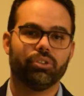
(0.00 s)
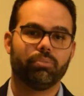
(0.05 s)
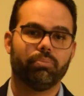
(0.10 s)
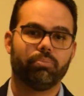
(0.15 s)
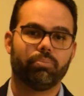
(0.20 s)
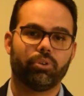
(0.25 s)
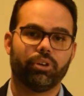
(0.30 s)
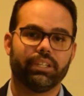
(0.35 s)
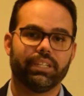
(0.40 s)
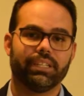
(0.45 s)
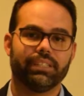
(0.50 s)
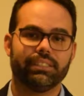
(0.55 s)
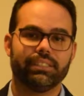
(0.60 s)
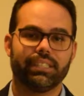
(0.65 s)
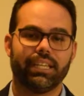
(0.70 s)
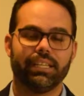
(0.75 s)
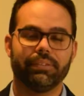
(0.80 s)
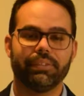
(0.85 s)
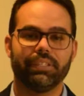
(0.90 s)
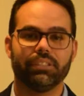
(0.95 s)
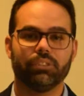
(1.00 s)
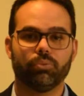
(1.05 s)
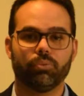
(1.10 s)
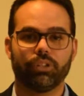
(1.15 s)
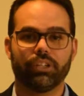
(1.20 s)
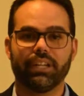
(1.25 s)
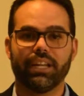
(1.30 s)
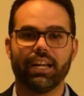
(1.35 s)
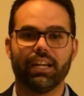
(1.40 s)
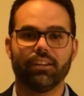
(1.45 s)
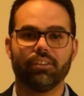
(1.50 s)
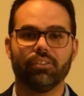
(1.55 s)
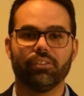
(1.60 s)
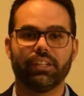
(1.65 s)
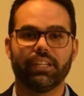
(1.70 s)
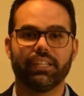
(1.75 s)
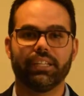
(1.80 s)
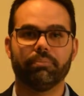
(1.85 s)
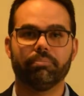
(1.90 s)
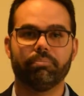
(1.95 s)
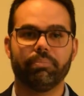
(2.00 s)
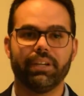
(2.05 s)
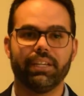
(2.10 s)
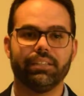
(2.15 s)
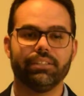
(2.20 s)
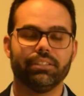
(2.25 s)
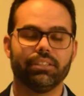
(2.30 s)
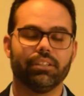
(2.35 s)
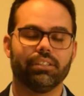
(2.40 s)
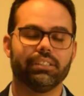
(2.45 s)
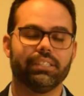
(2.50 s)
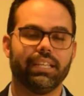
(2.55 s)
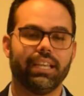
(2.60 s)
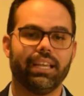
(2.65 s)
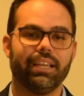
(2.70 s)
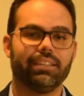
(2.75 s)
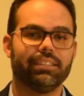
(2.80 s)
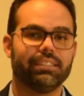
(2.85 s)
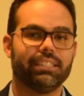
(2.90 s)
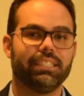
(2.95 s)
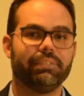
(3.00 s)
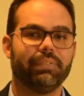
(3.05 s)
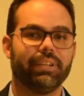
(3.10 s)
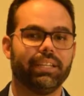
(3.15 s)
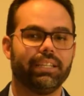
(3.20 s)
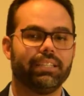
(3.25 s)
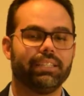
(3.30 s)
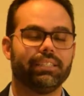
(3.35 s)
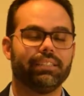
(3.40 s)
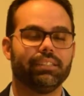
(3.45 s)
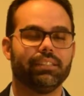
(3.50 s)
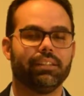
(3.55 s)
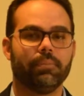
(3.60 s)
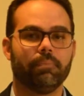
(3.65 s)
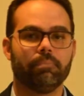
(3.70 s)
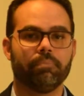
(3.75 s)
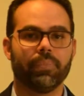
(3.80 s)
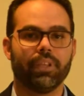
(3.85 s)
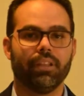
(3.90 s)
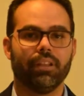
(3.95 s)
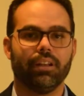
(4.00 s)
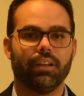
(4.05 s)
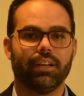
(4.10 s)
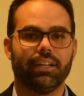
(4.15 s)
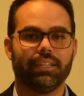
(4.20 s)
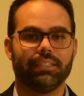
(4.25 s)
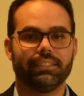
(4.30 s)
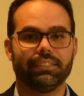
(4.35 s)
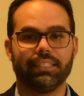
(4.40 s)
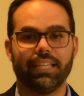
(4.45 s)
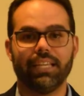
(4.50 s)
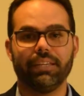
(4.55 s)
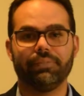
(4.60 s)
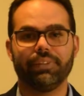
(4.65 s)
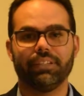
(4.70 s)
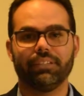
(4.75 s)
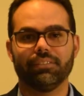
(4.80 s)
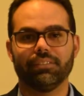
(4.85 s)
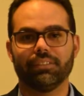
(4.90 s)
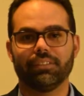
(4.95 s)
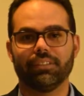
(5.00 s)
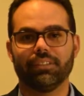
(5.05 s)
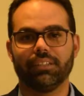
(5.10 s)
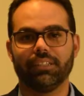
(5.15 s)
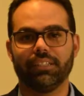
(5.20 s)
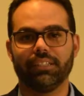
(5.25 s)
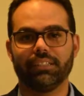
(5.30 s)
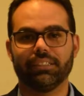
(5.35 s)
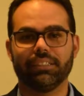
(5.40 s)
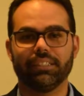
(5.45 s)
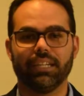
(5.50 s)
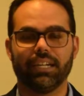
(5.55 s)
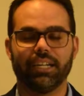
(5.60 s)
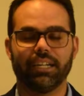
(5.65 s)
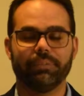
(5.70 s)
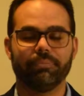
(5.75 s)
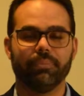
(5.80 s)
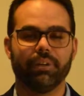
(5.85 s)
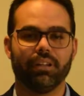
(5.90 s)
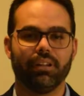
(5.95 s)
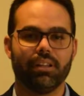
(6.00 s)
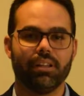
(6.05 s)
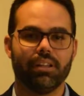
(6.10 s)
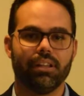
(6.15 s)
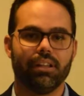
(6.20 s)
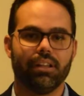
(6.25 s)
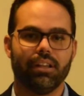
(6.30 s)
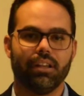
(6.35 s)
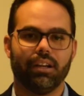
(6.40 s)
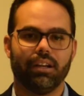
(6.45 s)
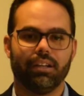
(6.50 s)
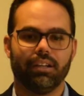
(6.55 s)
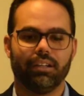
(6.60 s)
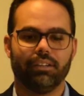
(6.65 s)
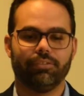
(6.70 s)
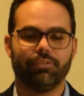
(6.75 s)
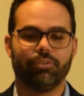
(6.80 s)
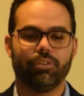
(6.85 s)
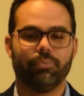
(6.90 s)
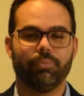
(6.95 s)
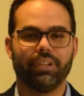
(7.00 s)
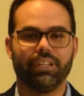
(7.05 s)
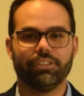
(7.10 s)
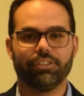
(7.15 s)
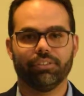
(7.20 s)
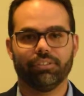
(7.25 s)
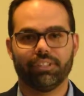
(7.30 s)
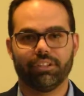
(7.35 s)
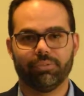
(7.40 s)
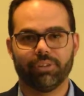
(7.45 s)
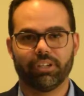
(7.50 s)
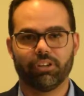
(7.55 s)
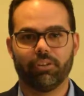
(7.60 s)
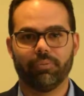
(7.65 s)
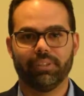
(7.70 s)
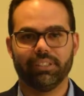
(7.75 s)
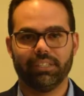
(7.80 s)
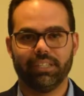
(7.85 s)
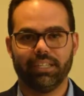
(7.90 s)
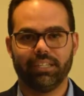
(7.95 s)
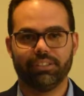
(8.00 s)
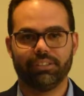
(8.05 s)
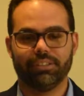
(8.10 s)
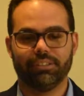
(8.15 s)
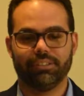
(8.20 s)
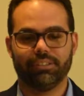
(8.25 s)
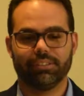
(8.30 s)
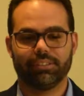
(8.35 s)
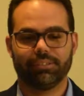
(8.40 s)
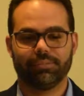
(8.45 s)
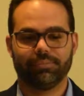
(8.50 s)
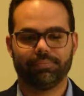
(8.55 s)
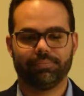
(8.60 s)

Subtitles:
project savings were calculated based on the estimated savings in time from each of the recommendations.